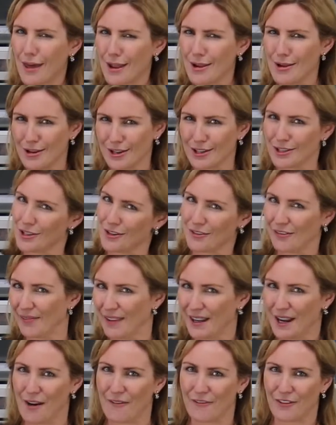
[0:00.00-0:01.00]
that you can do from
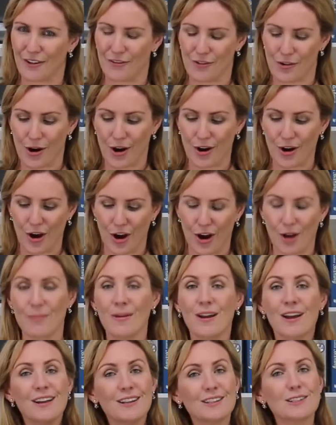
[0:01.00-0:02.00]
the comfort of your own home
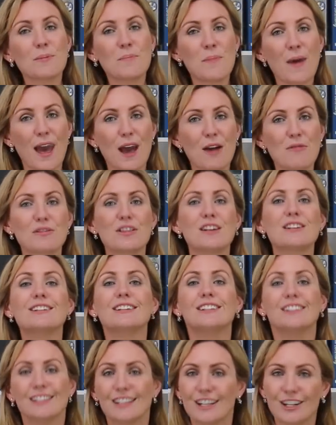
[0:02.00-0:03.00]
to pair with a
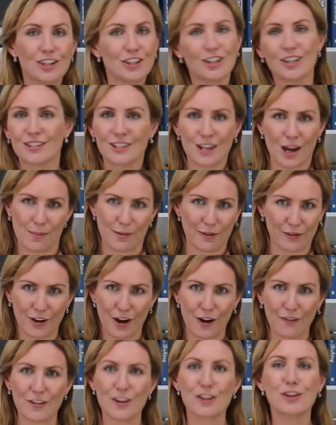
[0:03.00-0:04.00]
delicious cup of
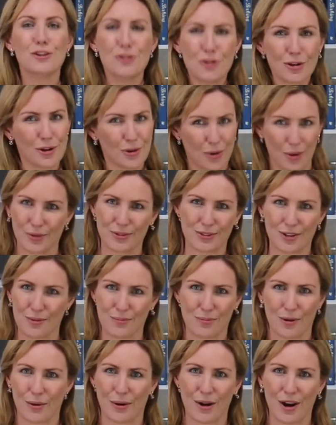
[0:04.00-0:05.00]
coffee that you can also
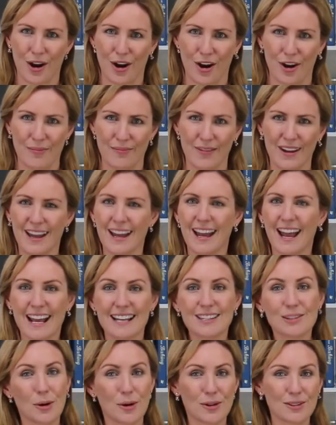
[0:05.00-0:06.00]
brew at home.
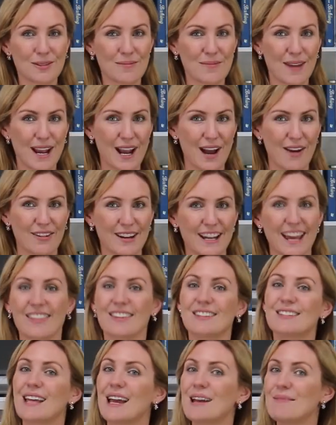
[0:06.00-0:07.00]
It's awesome being able to get
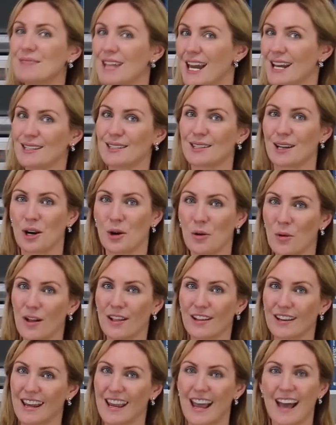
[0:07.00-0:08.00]
the same taste and
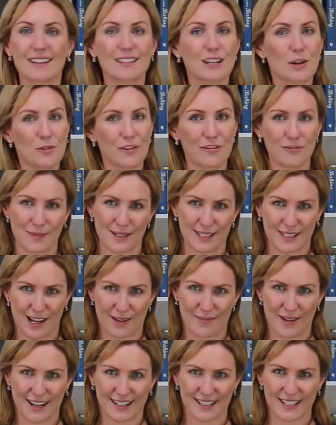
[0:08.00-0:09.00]
quality as I would from a
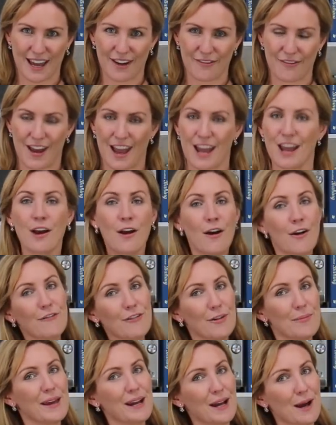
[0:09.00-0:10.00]
Starbucks cafe
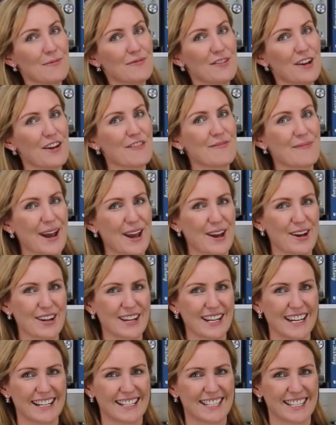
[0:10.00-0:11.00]
from the comfort of my
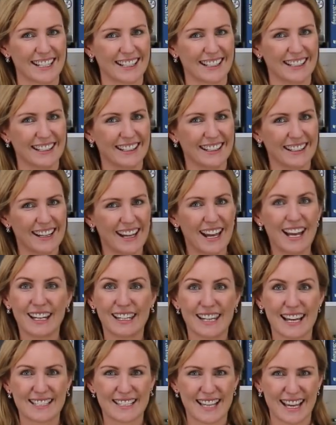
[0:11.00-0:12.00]
own kitchen.
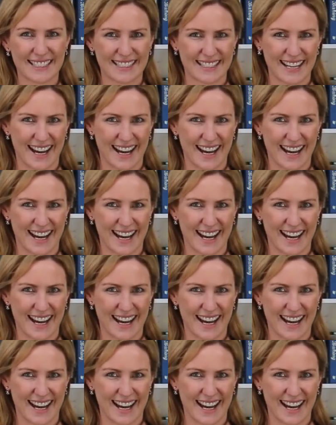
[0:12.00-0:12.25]
Let's get